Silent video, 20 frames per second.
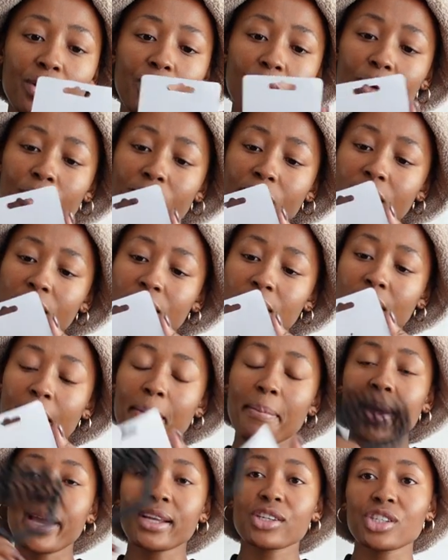do you call this?
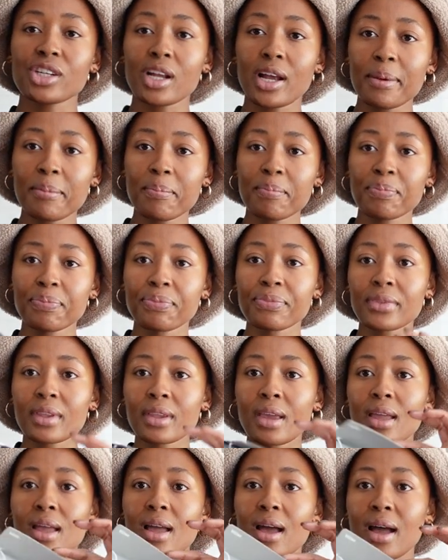A mesher.
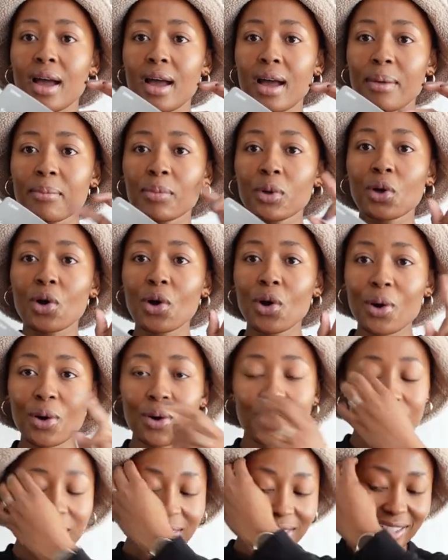
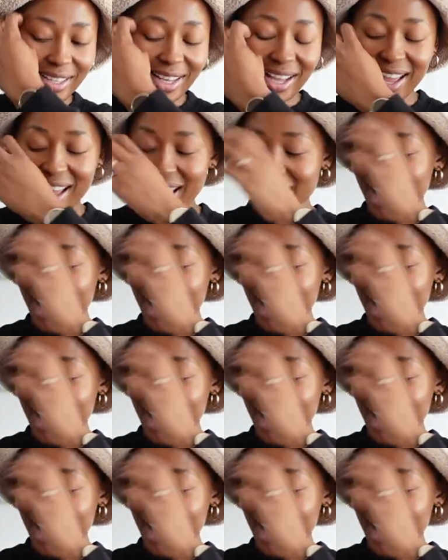Because